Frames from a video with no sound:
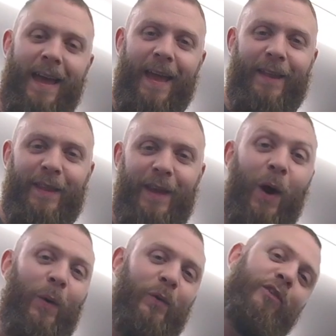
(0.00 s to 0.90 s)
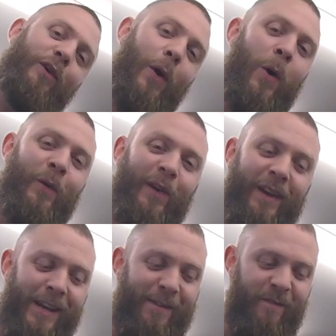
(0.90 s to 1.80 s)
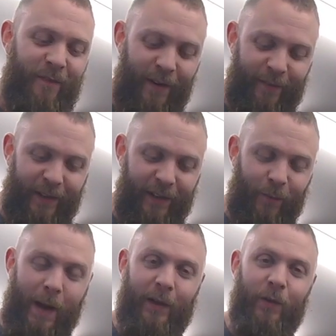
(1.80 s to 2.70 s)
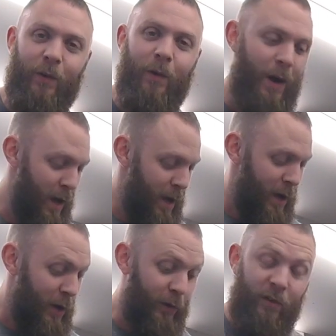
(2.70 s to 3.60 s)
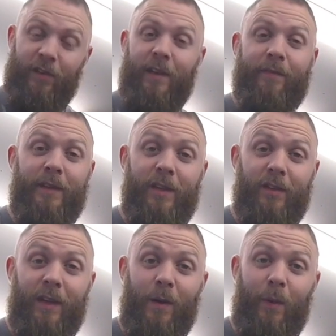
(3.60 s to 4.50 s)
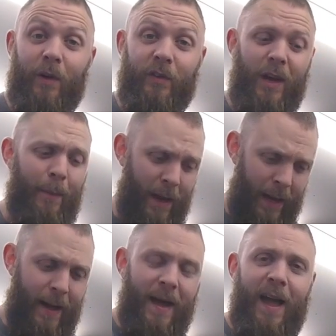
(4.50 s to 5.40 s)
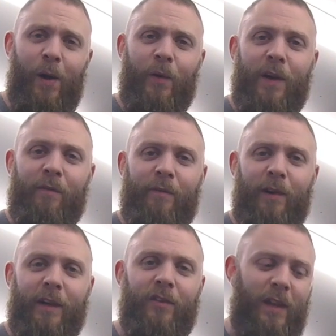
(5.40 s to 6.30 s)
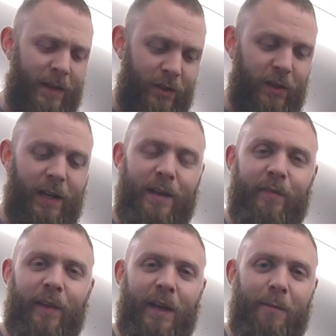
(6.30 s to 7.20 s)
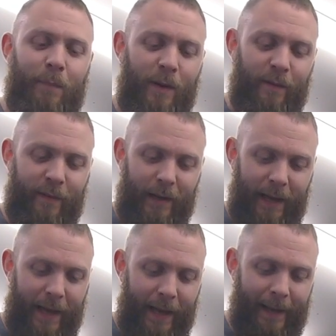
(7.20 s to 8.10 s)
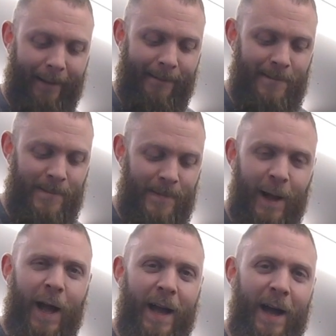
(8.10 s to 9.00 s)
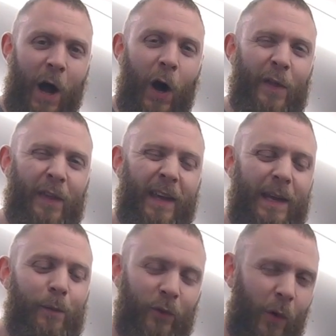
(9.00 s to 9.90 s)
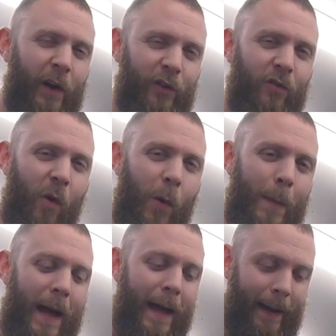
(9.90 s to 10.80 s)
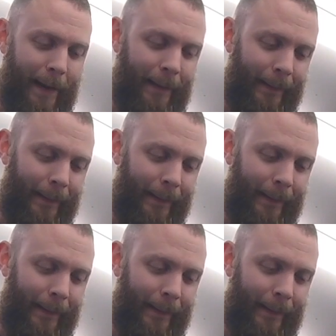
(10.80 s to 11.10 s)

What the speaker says: in the old school 1950s manual who just lifted this gearbox up, held it at full extension and lifted it in perfectly. I think he was quite a strong man,